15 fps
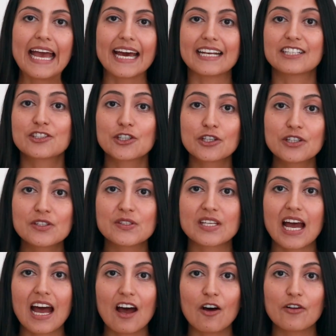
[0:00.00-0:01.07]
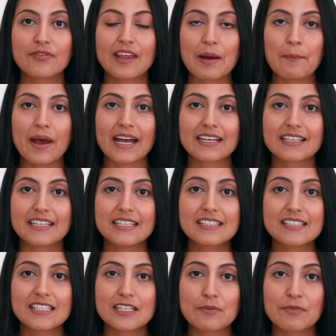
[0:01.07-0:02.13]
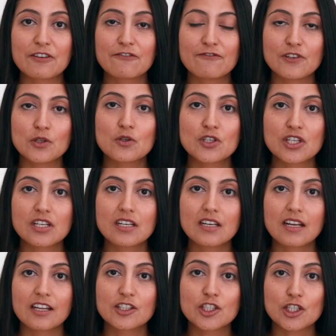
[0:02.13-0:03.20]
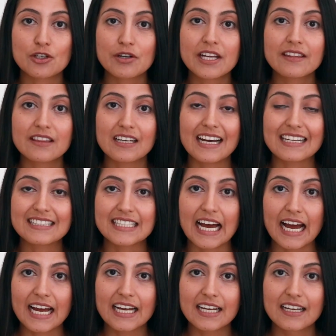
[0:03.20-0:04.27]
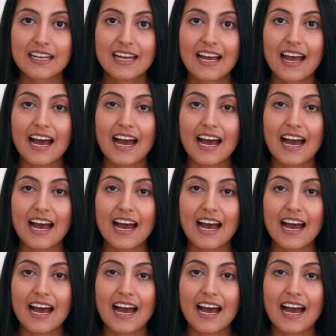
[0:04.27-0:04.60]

And it turns out that magnesium infusion during the attack